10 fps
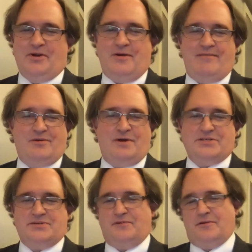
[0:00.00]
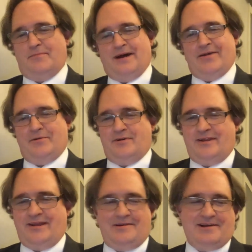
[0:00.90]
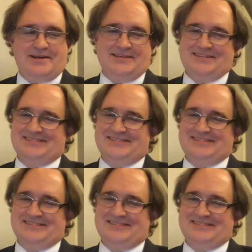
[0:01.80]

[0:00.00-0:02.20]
do you have a question for Amaya or De'Erica?